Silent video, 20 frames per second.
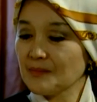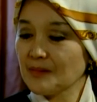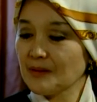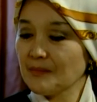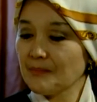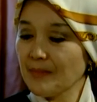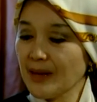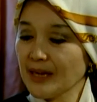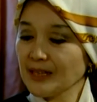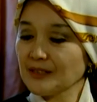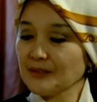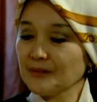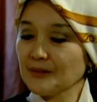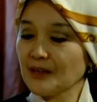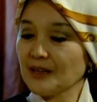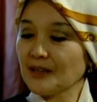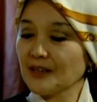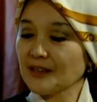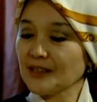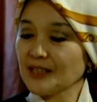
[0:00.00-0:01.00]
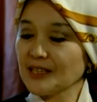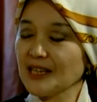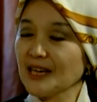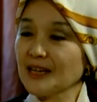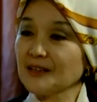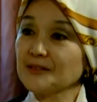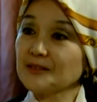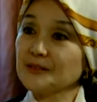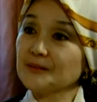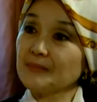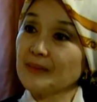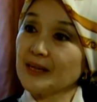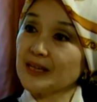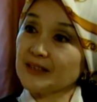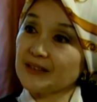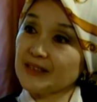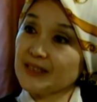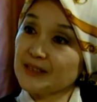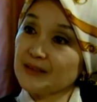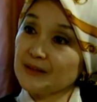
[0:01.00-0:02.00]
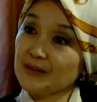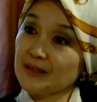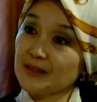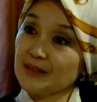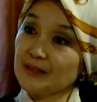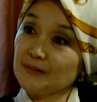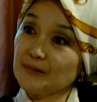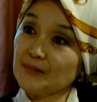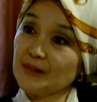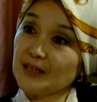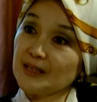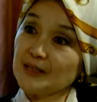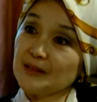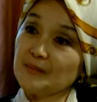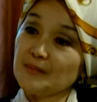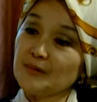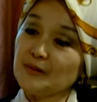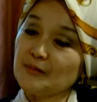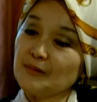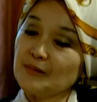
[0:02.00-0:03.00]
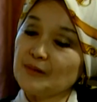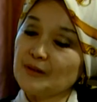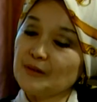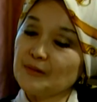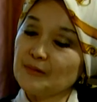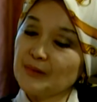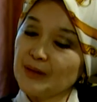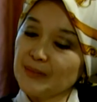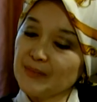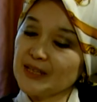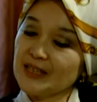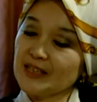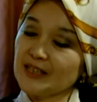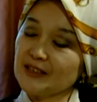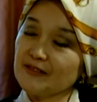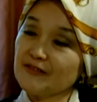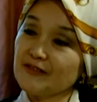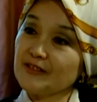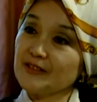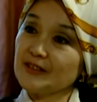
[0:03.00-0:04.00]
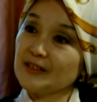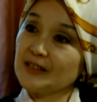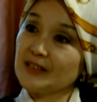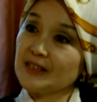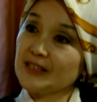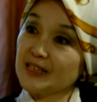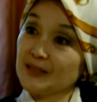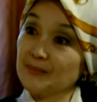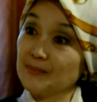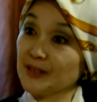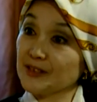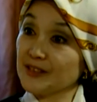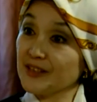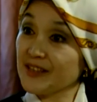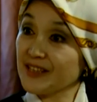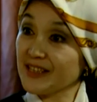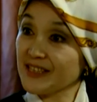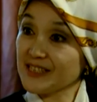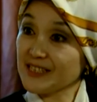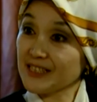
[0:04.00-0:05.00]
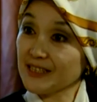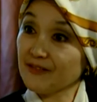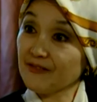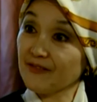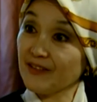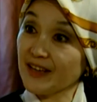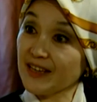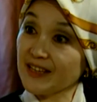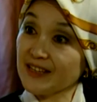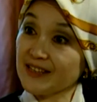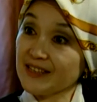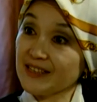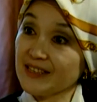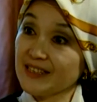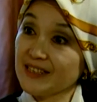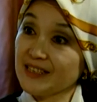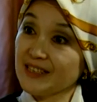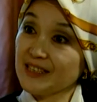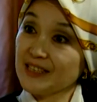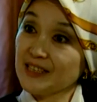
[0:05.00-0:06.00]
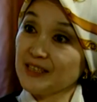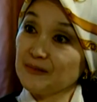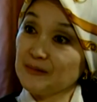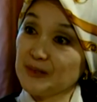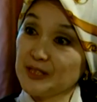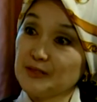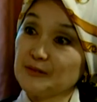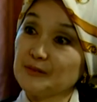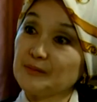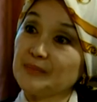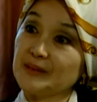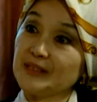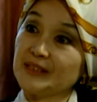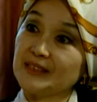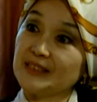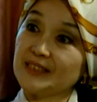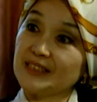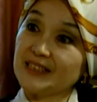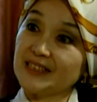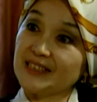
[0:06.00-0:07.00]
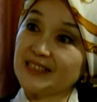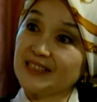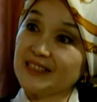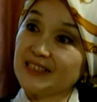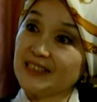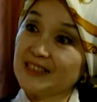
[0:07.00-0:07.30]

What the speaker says: men are allowed to marry women of the monotheistic faith, which would be the